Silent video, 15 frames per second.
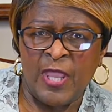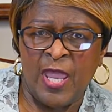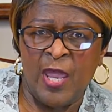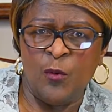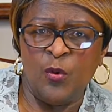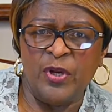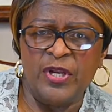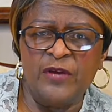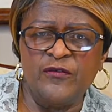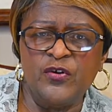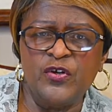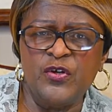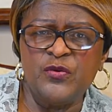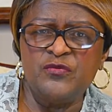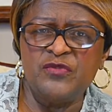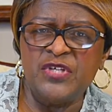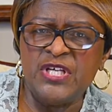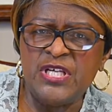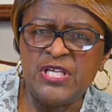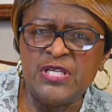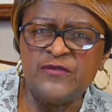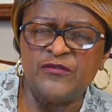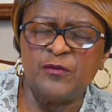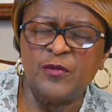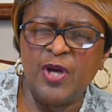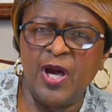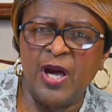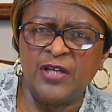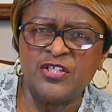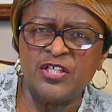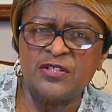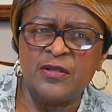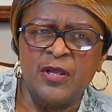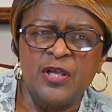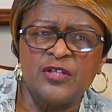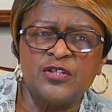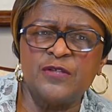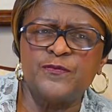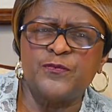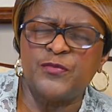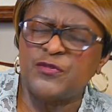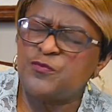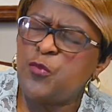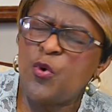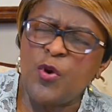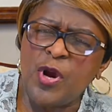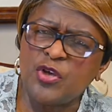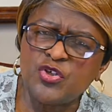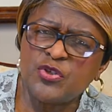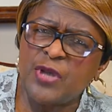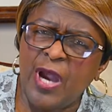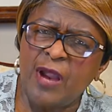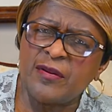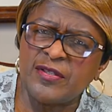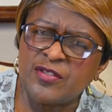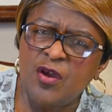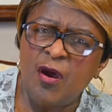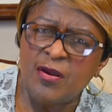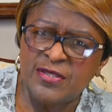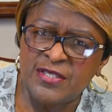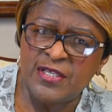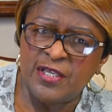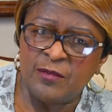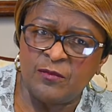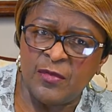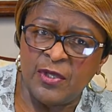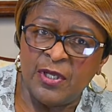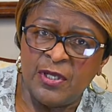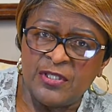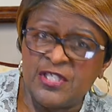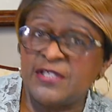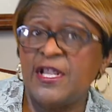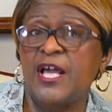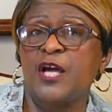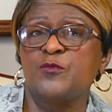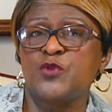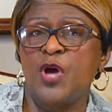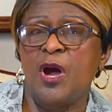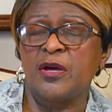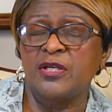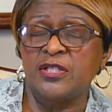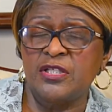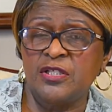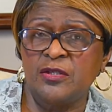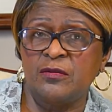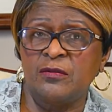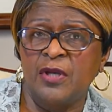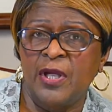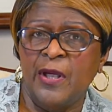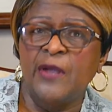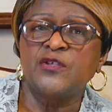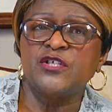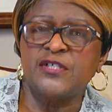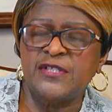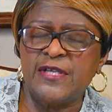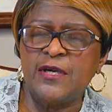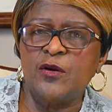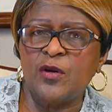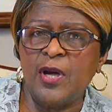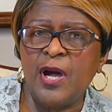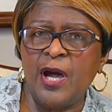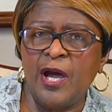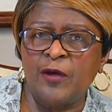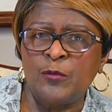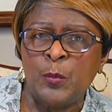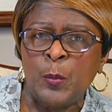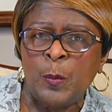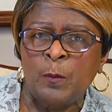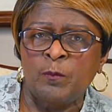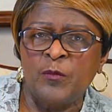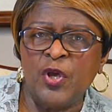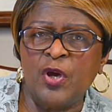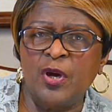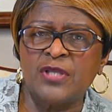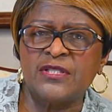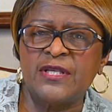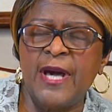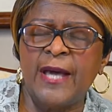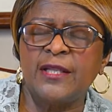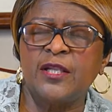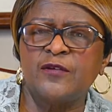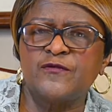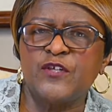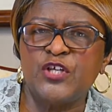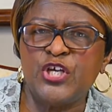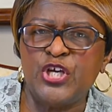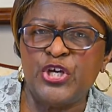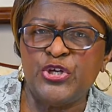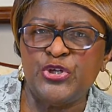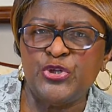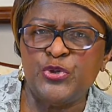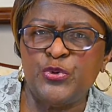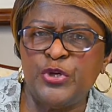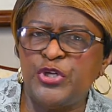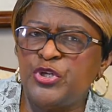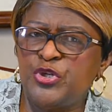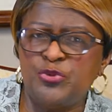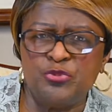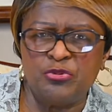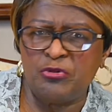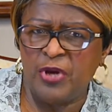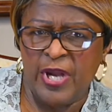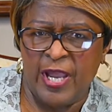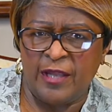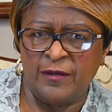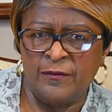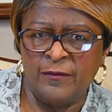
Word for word: And whatever you need from God, just pour out your heart and talk to him, just like I'm talking to you. Just tell God, because God loves to hear you when you pray.